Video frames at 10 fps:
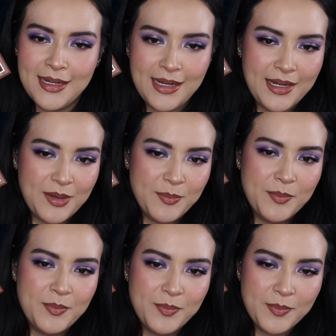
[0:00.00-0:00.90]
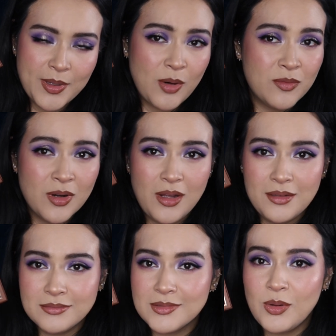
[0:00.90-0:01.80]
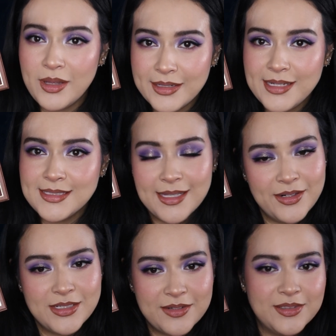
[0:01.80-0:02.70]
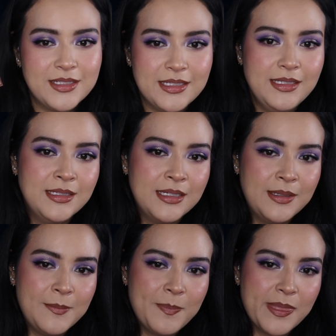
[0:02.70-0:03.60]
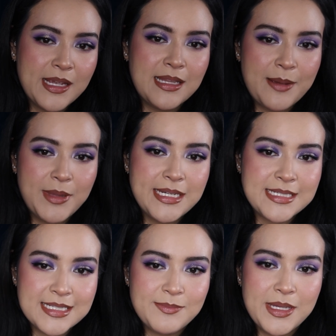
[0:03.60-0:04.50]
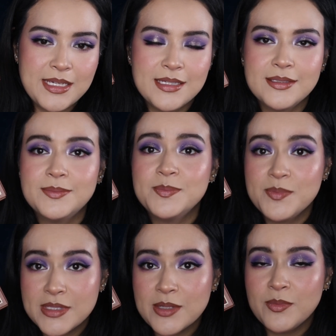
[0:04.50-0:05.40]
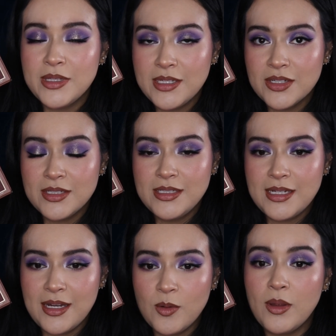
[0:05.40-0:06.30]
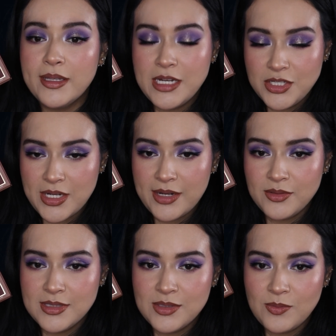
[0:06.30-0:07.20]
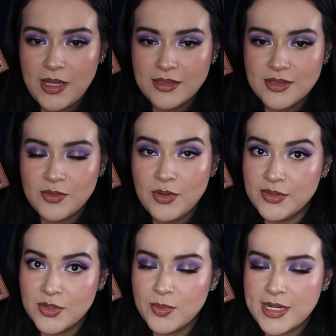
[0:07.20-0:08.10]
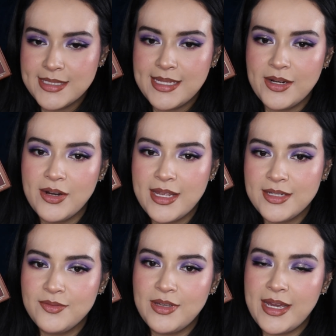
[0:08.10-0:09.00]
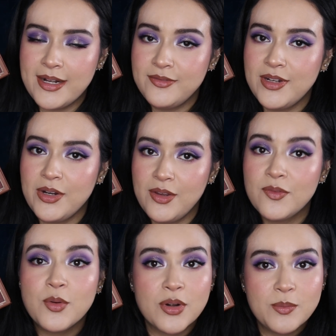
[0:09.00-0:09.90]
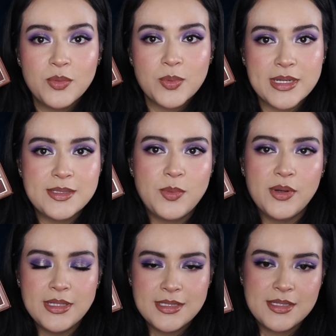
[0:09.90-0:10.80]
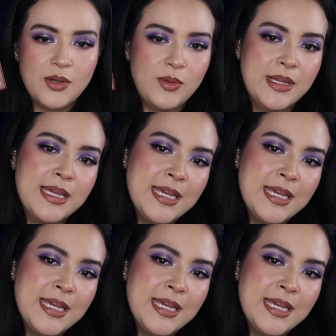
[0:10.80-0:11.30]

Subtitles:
But overall, quality is there, definitely. Glamlite does make some really good quality shadows as well, so no surprise there, and at a very affordable price point. So